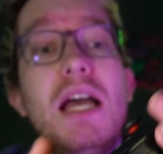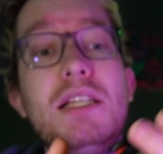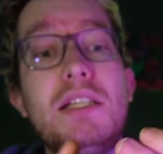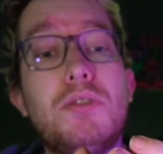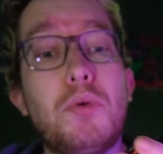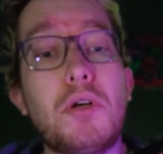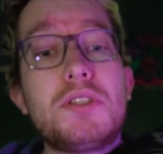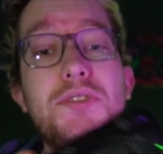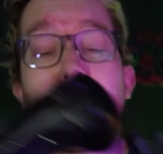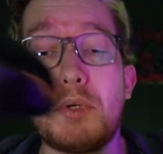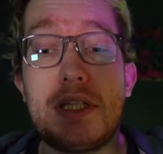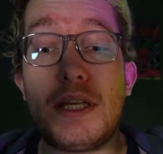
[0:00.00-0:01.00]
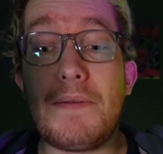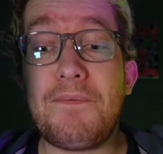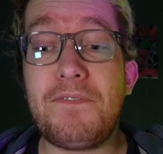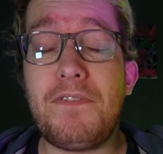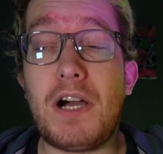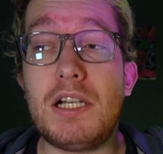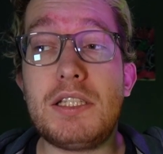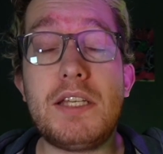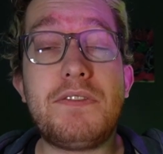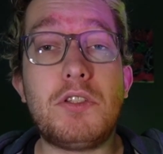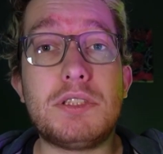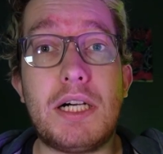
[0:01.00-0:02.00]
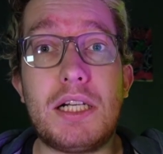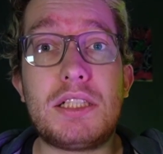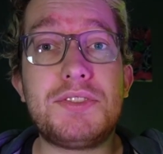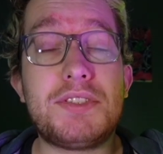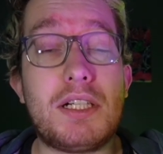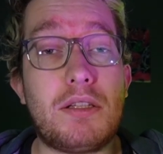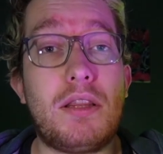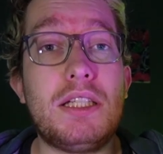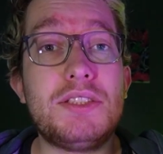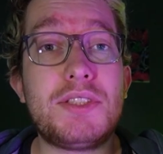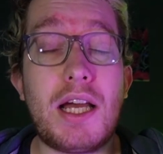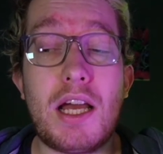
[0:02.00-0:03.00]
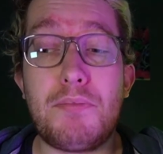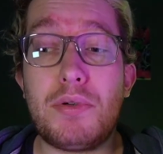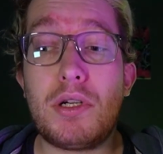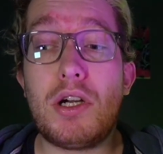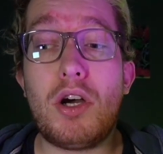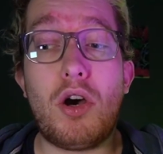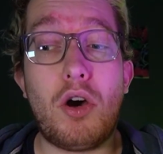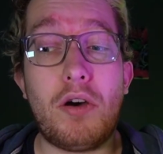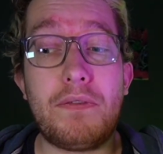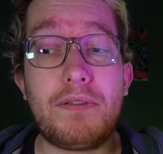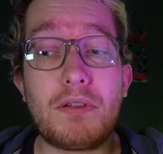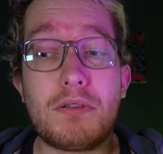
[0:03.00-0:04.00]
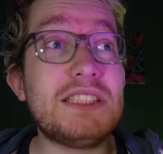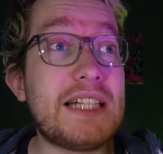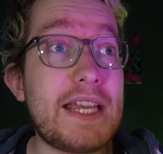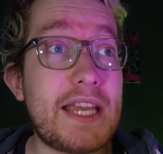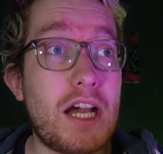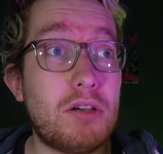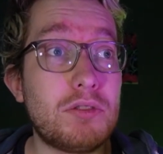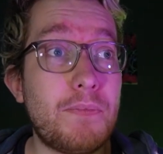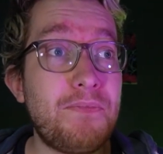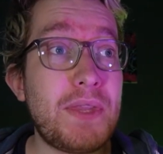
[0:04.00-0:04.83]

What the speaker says: and it works pretty fine if you'd like this type of layout.